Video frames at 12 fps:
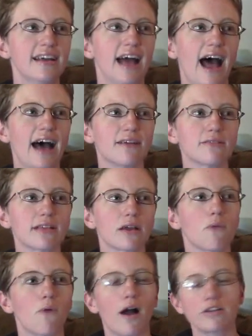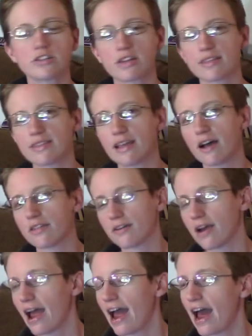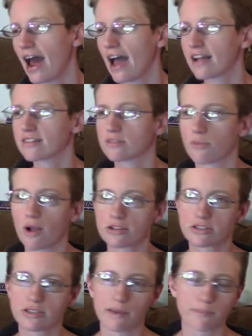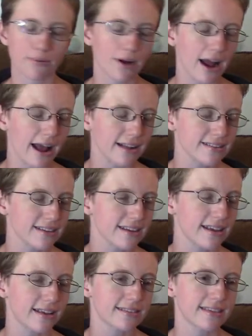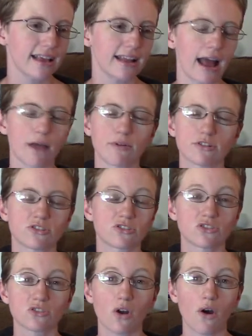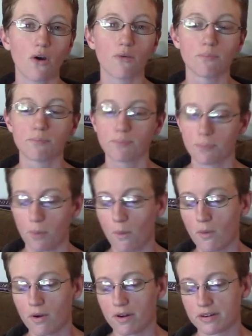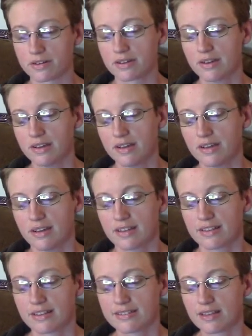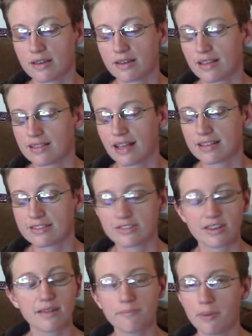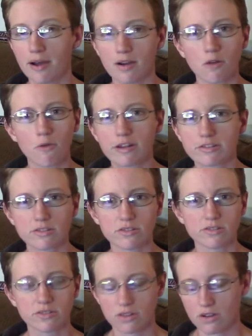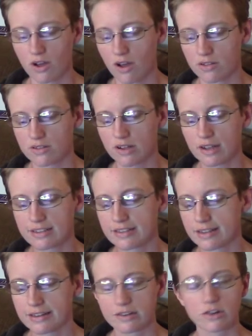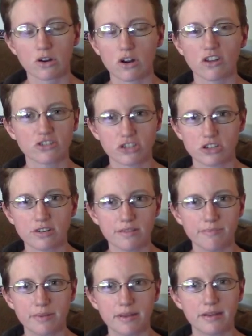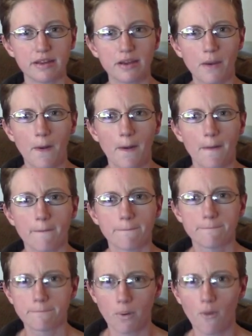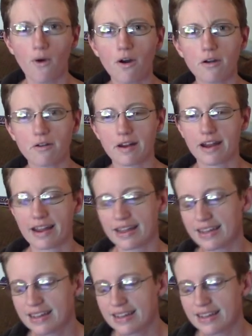and like watching the other acts, watching them practice, and I was so bored. A steampunk western called Gunslinger Girl shouldn't be boring.